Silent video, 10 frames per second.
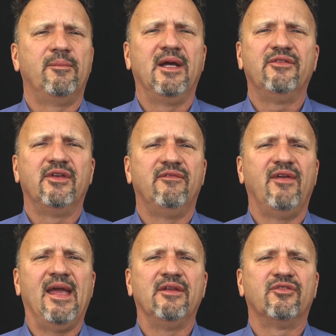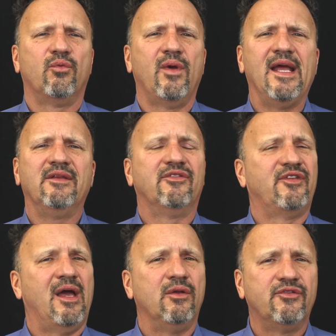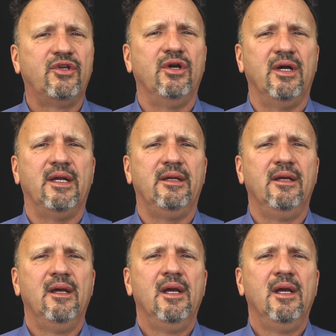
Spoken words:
months advance rent sounds good,